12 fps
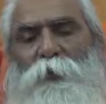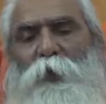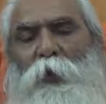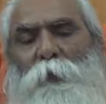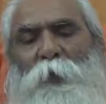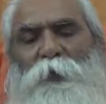
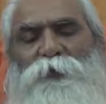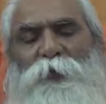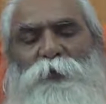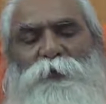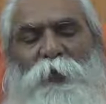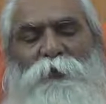No police
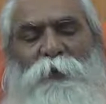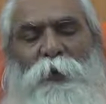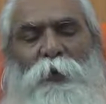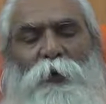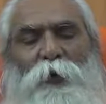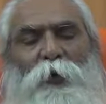
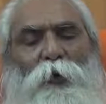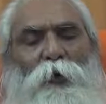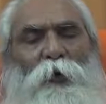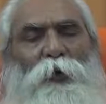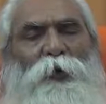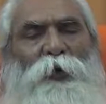station, no
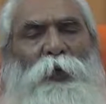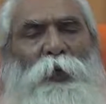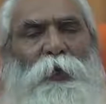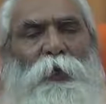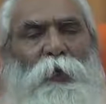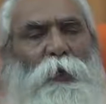court
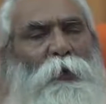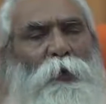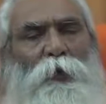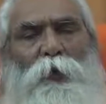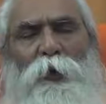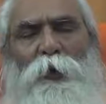trial.
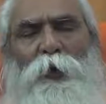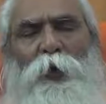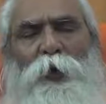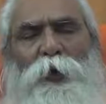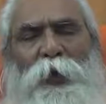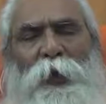No
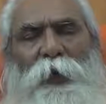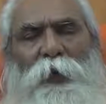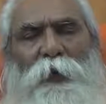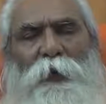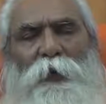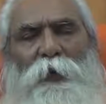court
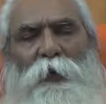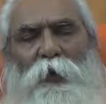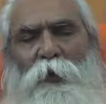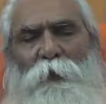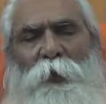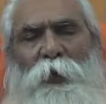trial,
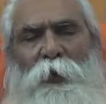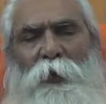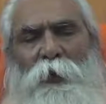no bail,